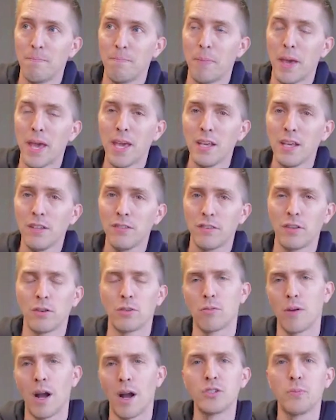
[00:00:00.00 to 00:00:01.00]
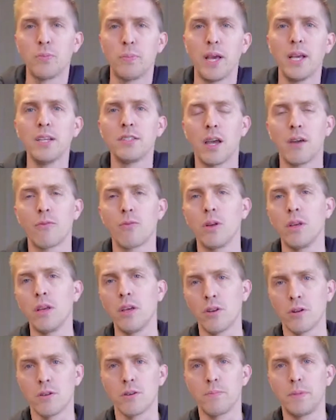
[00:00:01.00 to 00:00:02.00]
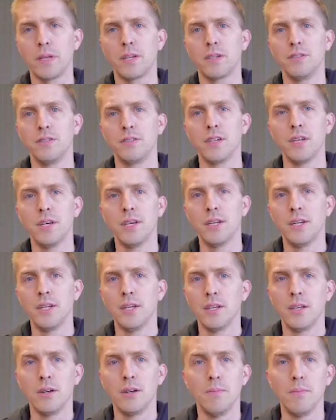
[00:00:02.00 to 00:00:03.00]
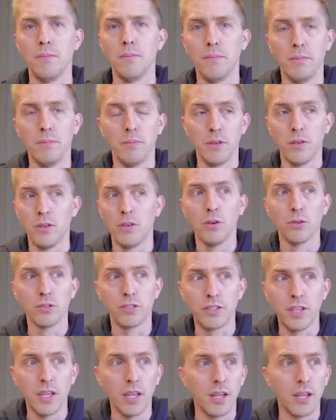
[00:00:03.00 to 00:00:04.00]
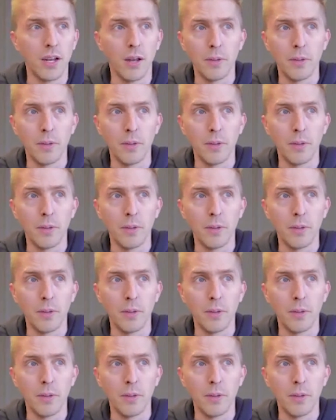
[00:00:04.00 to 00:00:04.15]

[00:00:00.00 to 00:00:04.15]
bays, garage bays every year because you'll see it.